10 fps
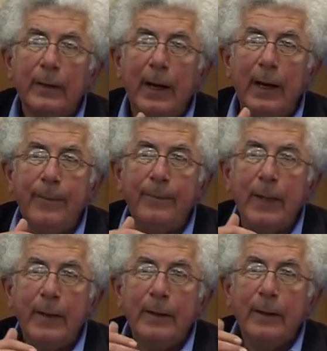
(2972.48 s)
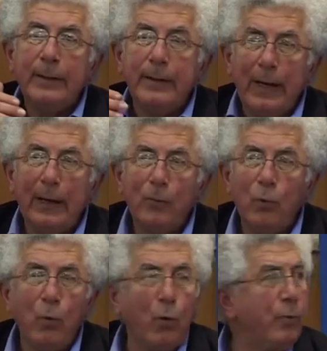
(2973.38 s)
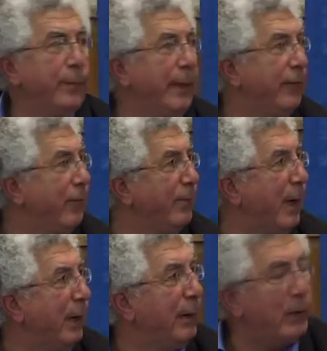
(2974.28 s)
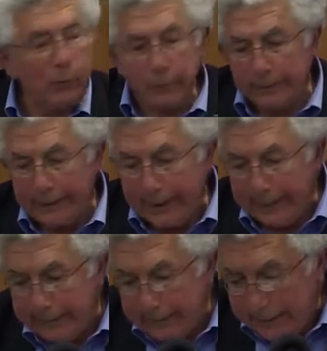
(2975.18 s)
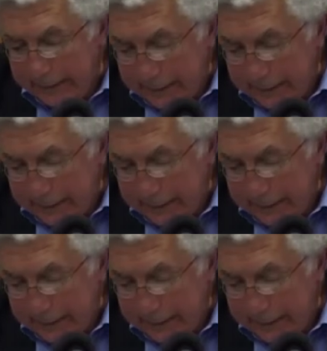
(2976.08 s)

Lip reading: the Iron Wall, military power, was an end